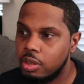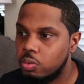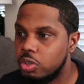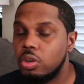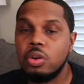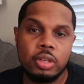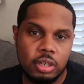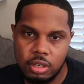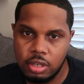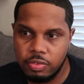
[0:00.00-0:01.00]
when you don't get
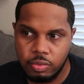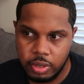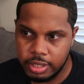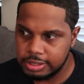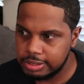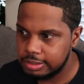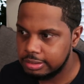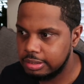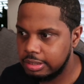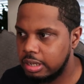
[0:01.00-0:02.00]
enough rest,
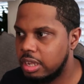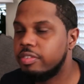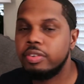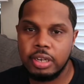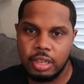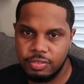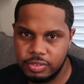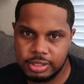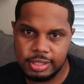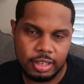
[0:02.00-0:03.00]
every night
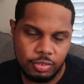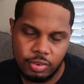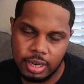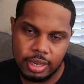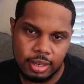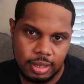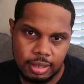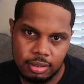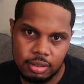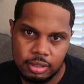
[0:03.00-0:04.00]
feels like a Friday night.